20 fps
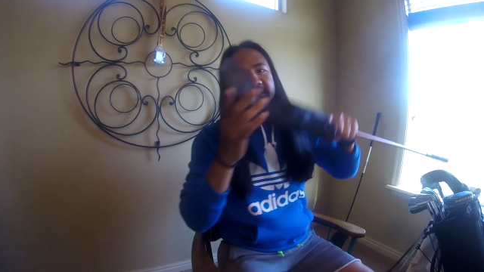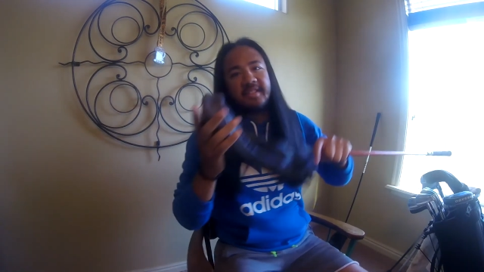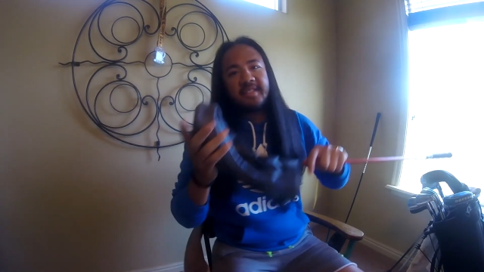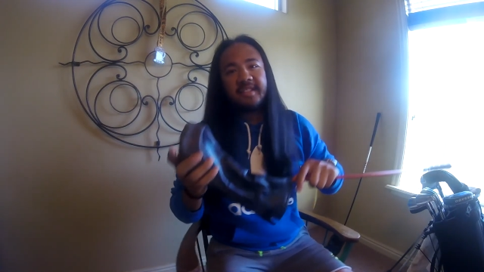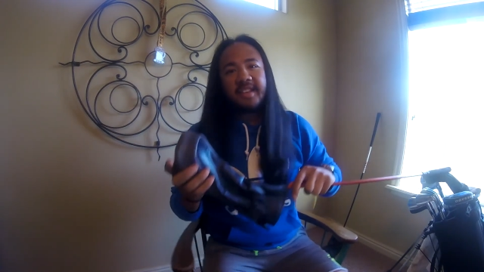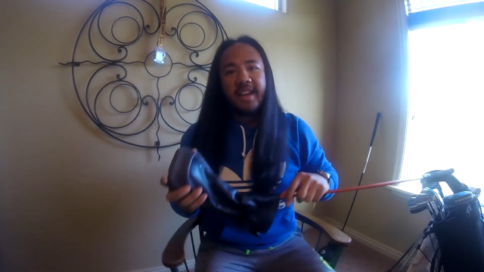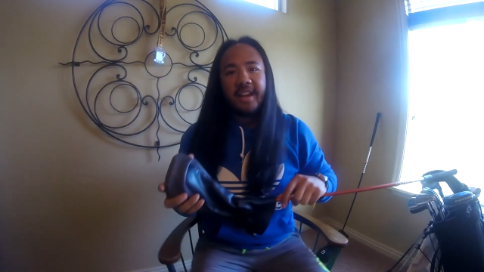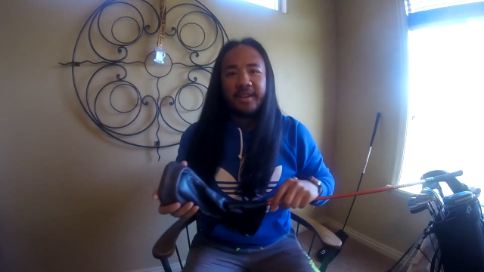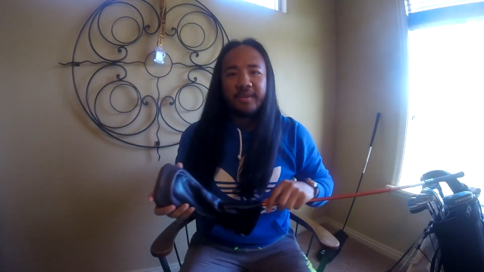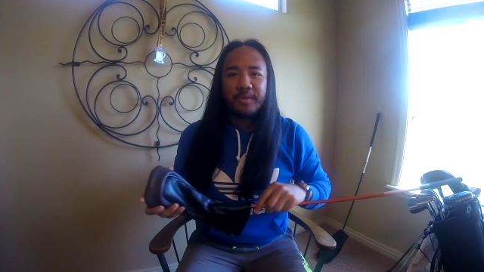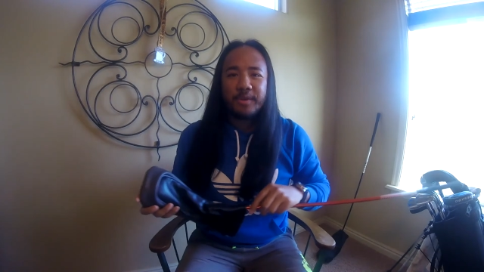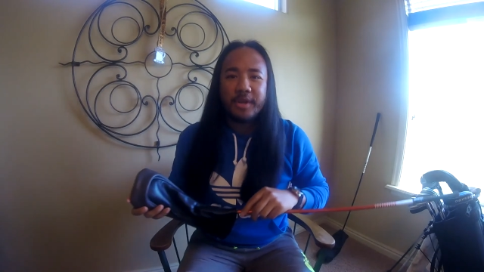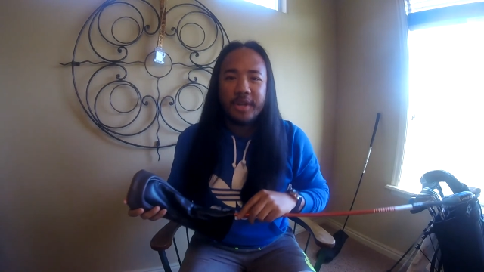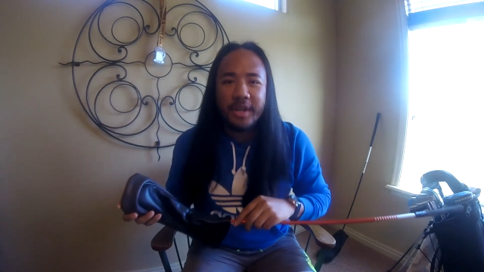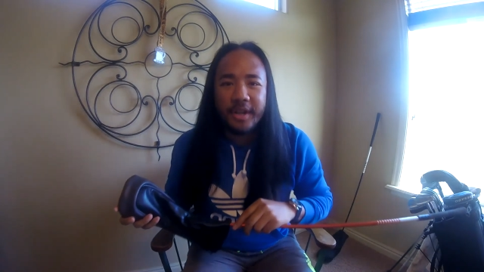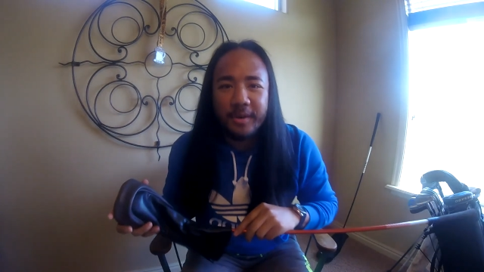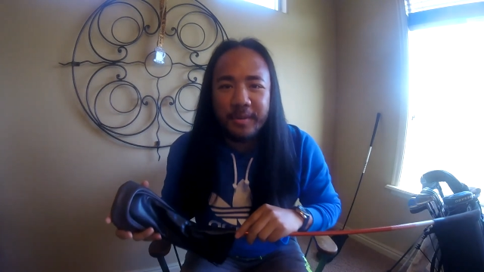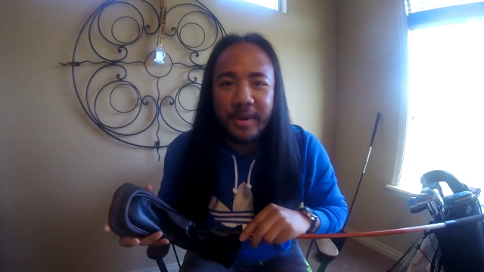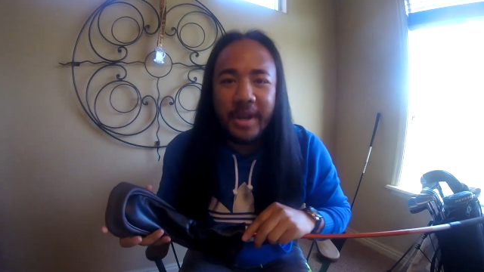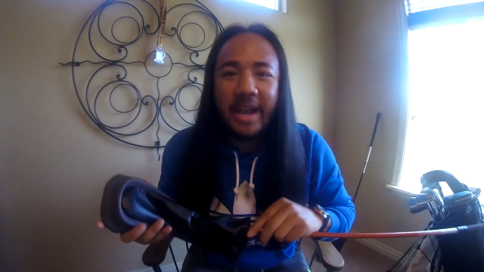second
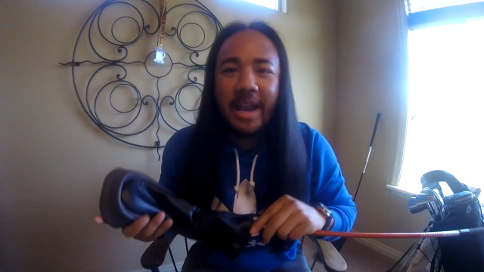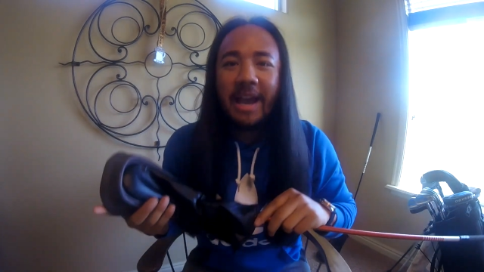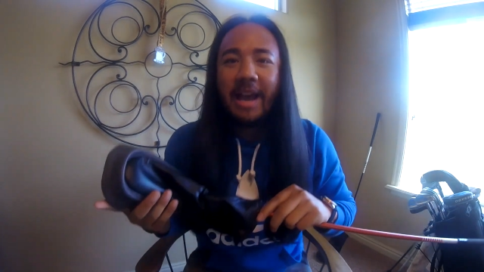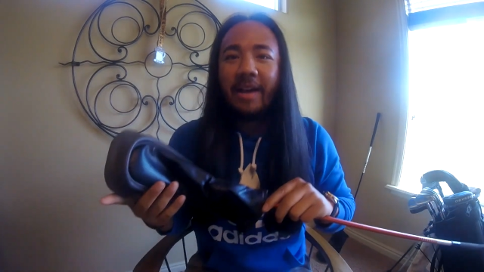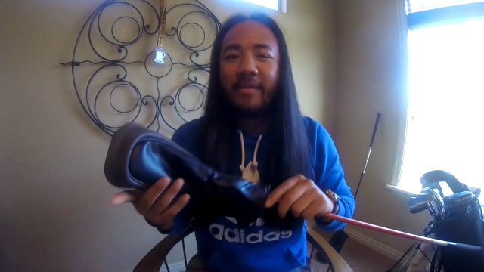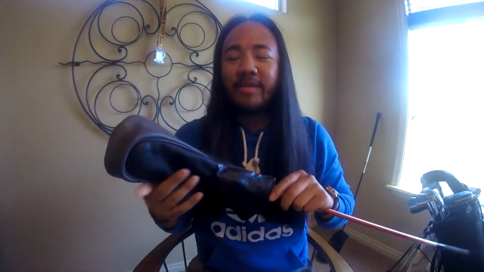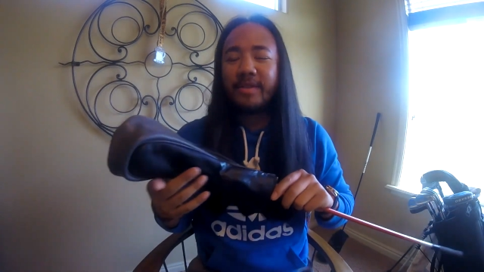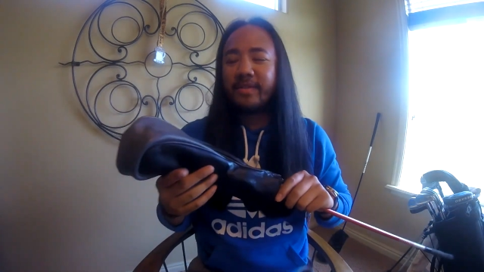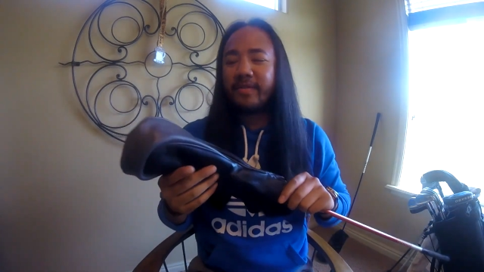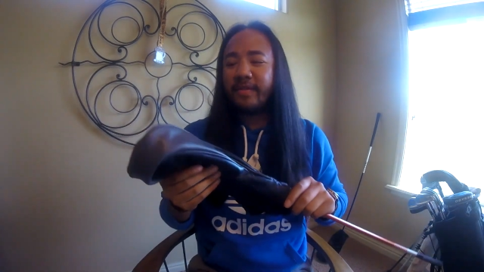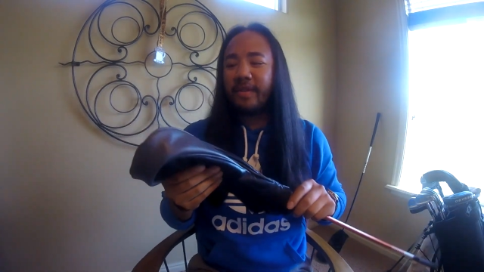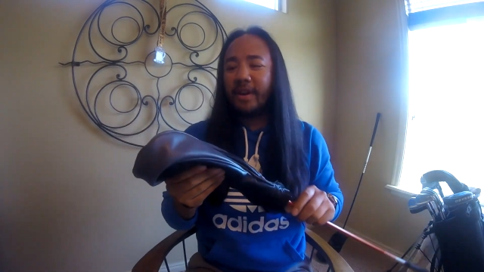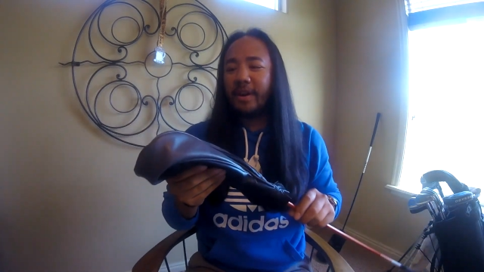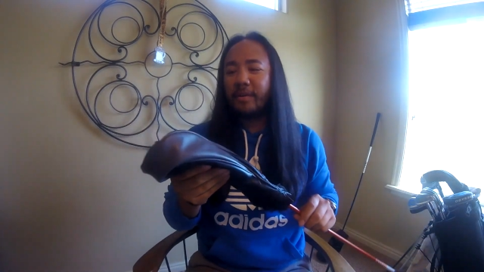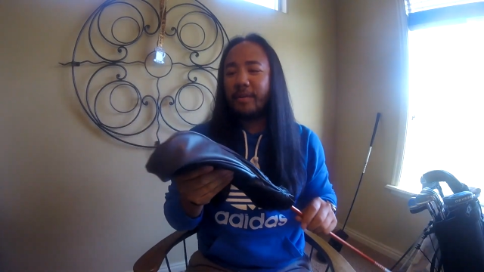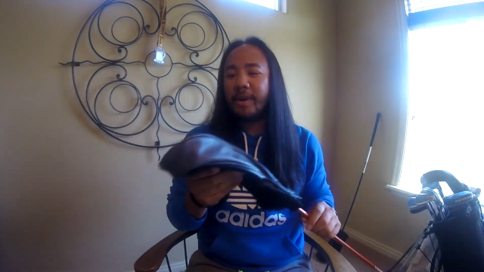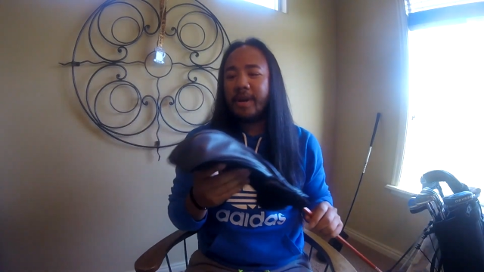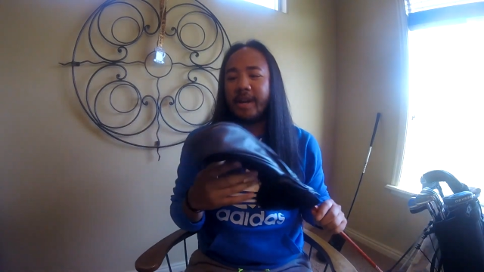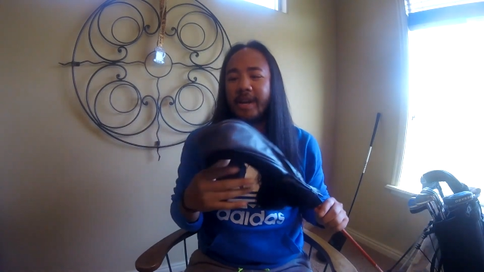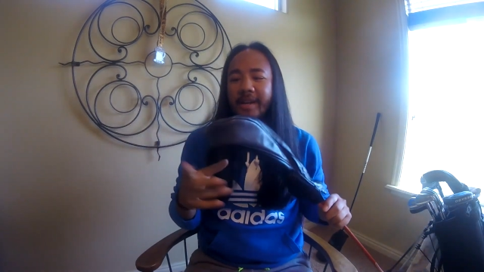one we have is the
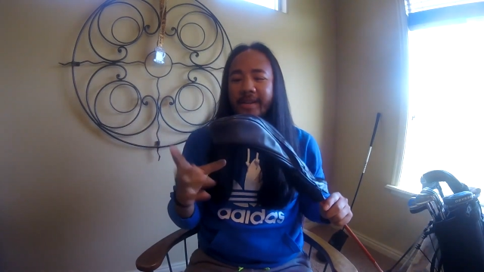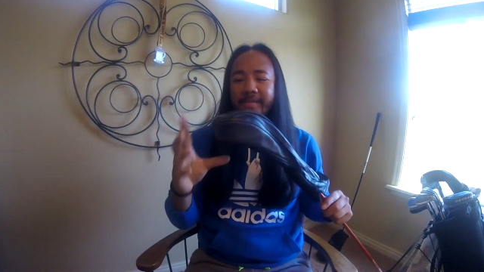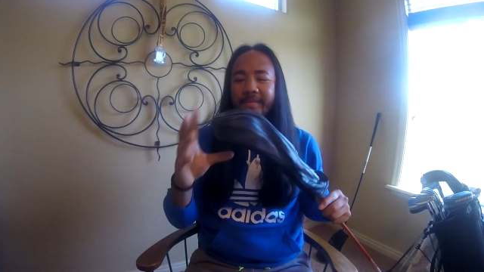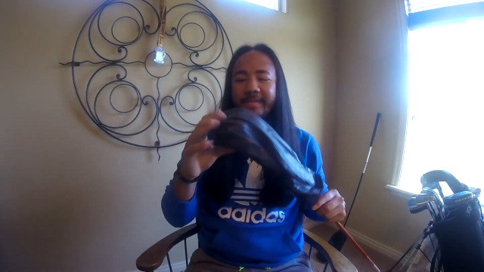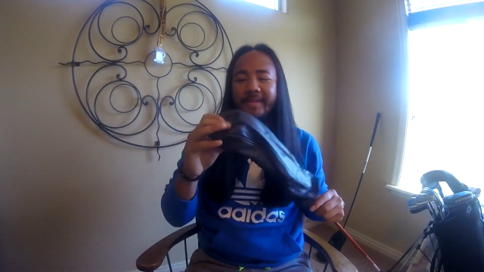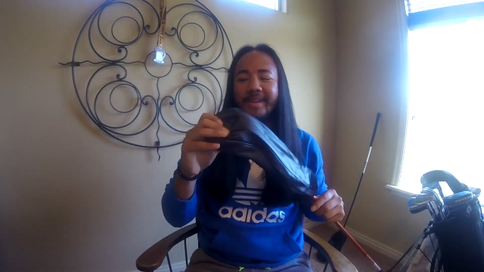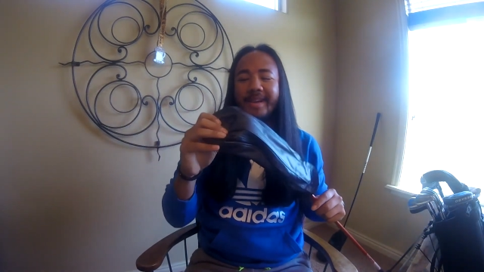Fairway.